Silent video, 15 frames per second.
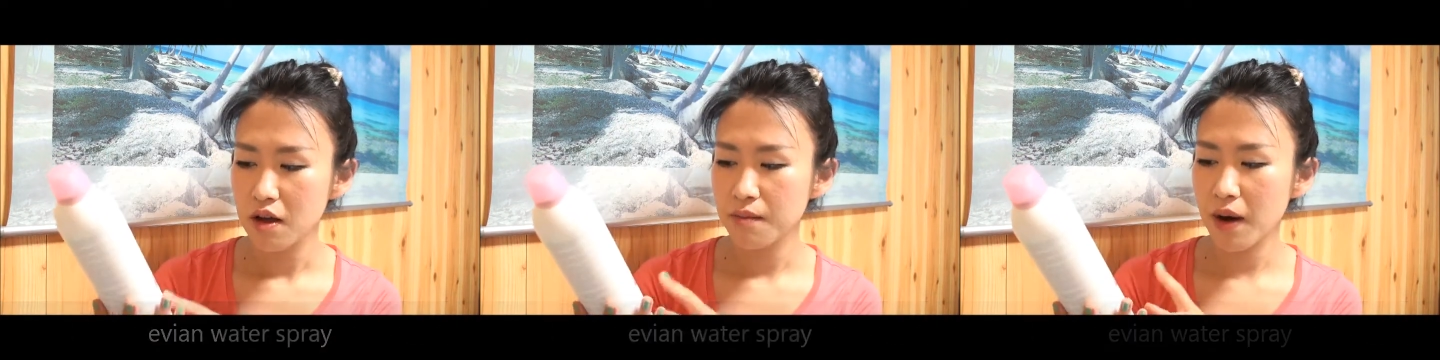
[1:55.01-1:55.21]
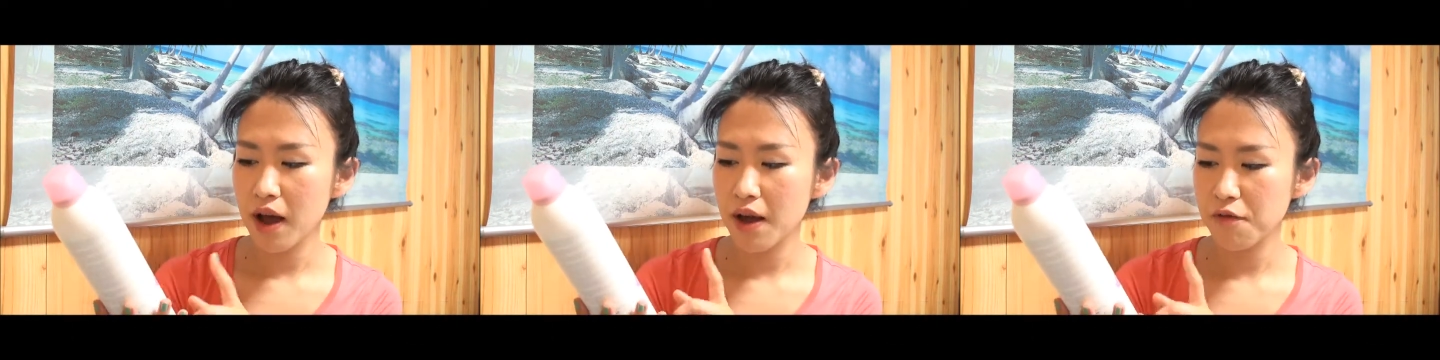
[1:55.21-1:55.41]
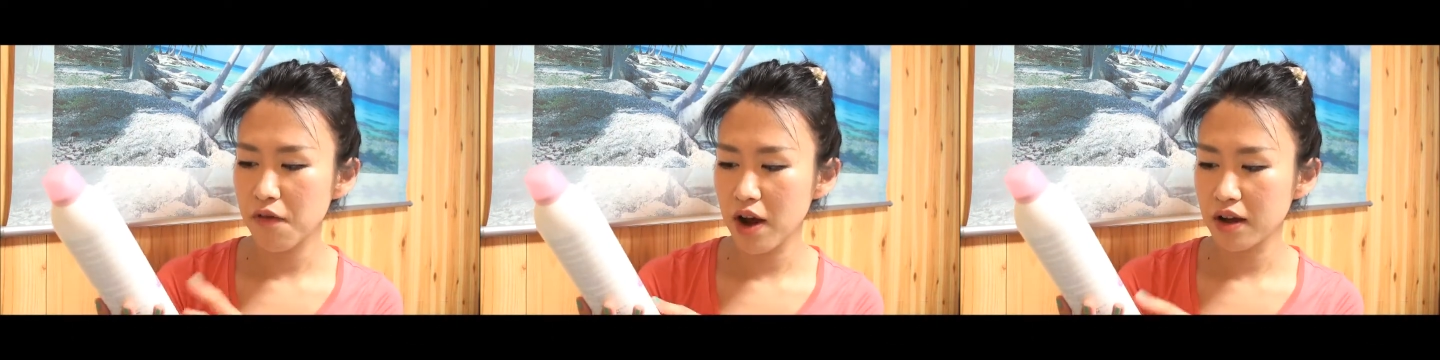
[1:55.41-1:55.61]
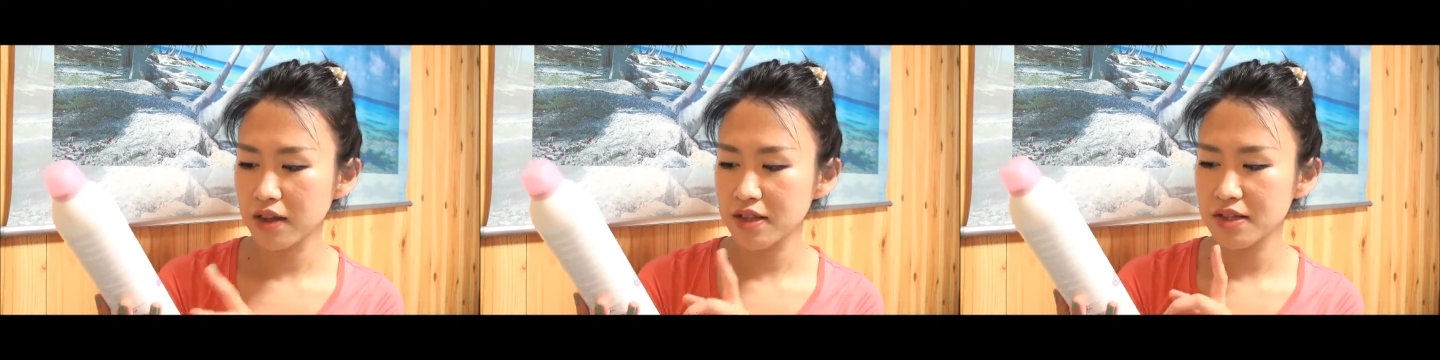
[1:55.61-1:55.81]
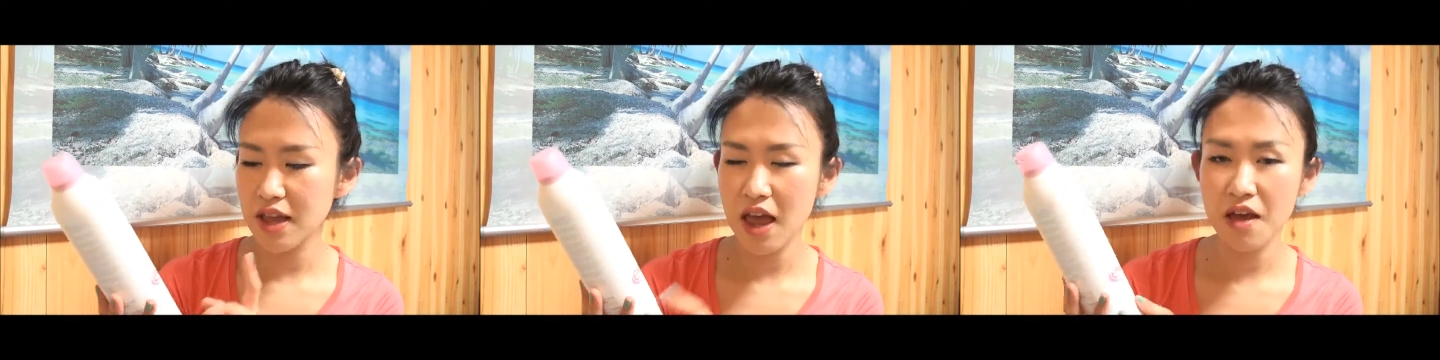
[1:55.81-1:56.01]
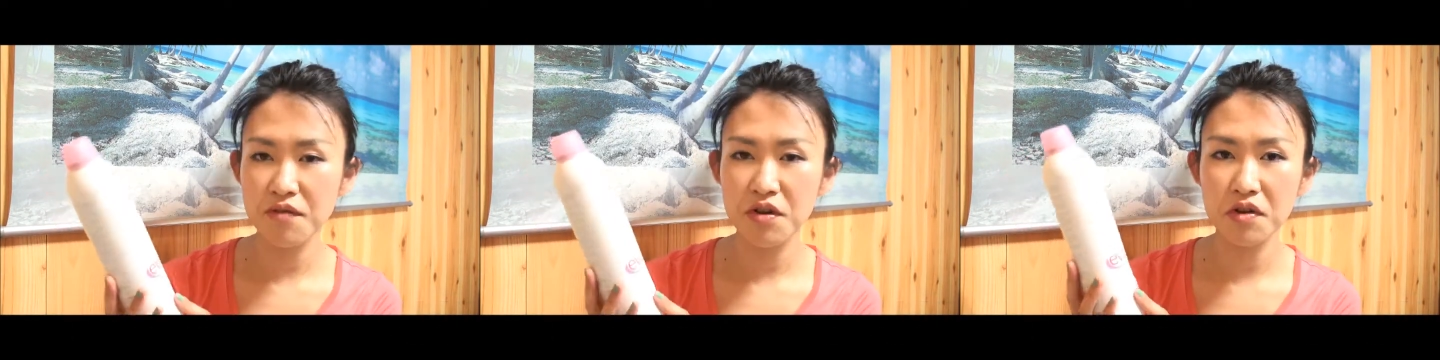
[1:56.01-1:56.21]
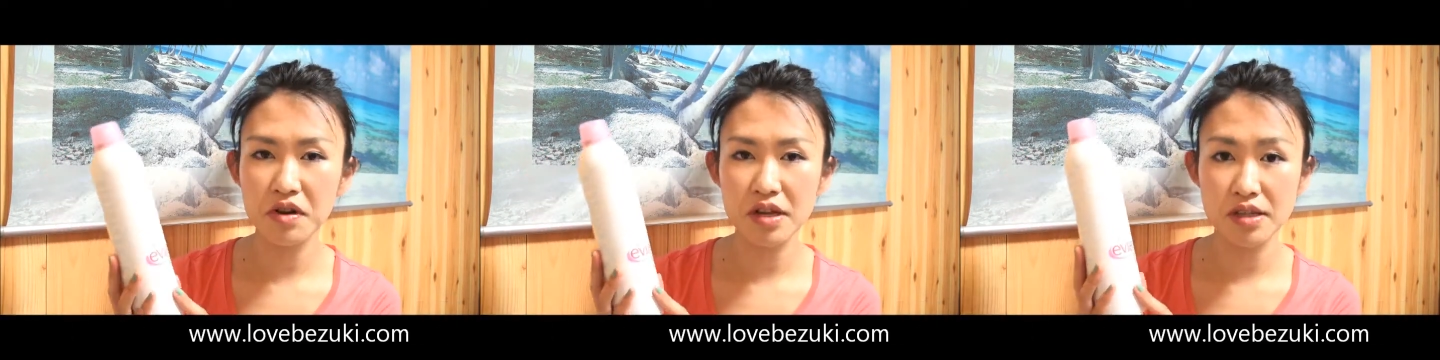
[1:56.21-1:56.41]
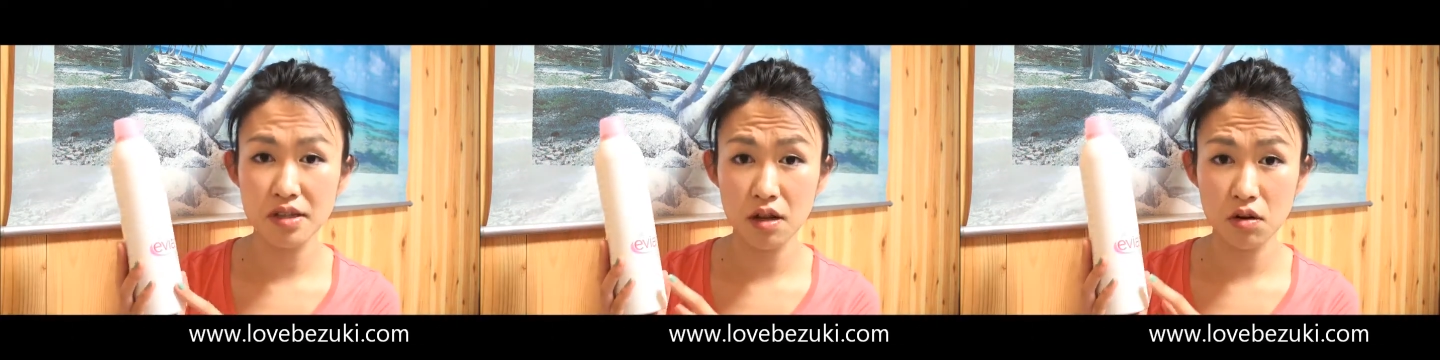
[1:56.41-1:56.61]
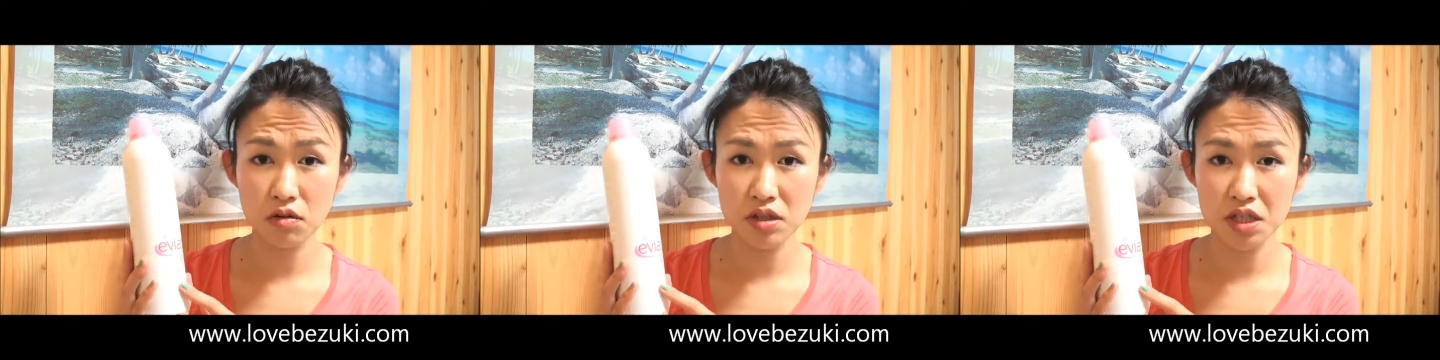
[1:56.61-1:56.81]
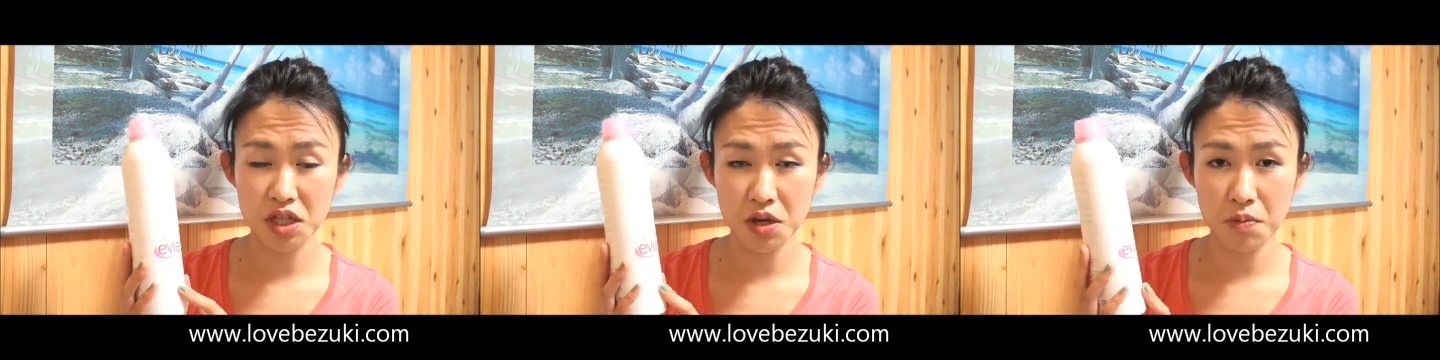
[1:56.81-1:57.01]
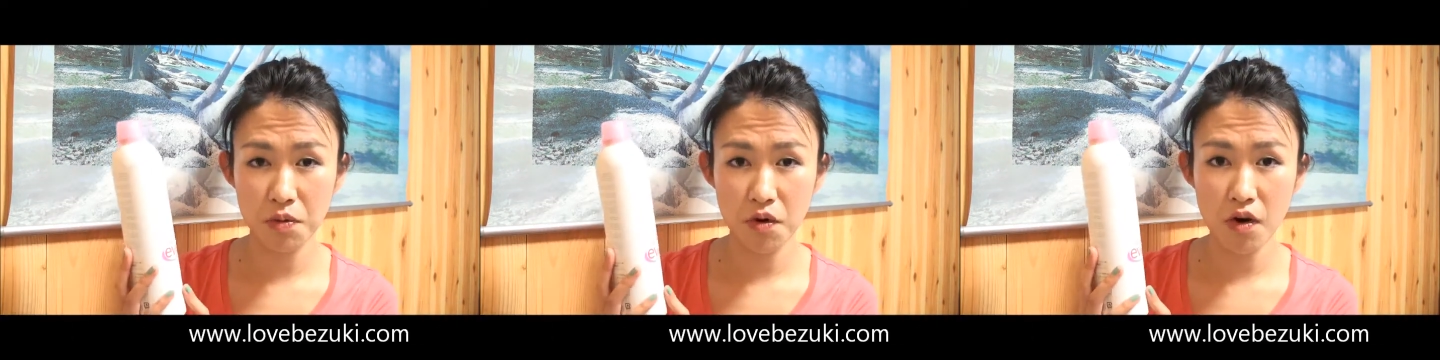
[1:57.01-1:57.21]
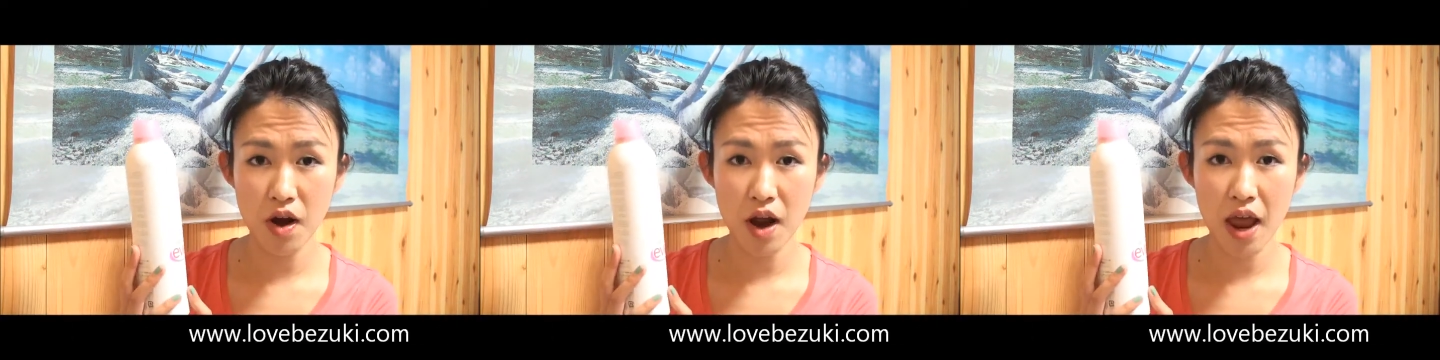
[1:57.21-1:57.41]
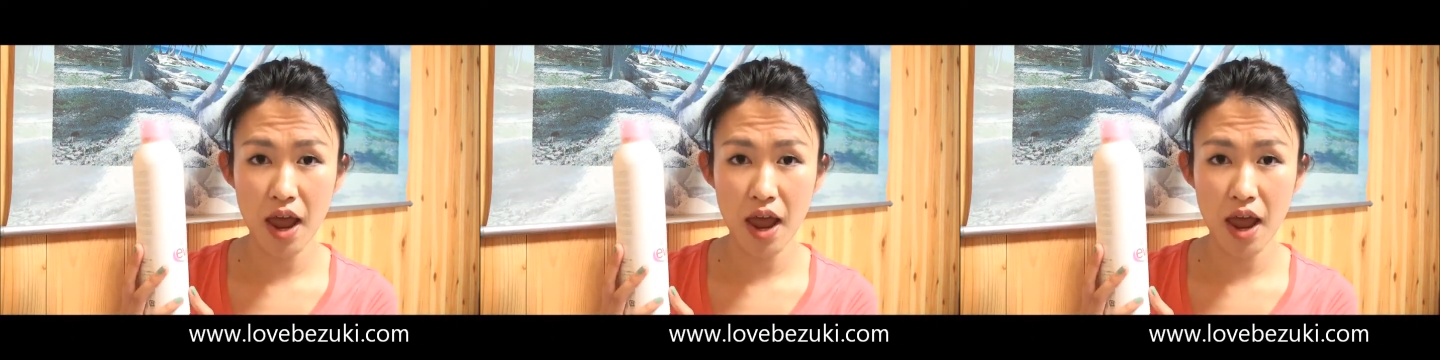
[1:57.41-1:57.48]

but I find this Evian is a lot cheaper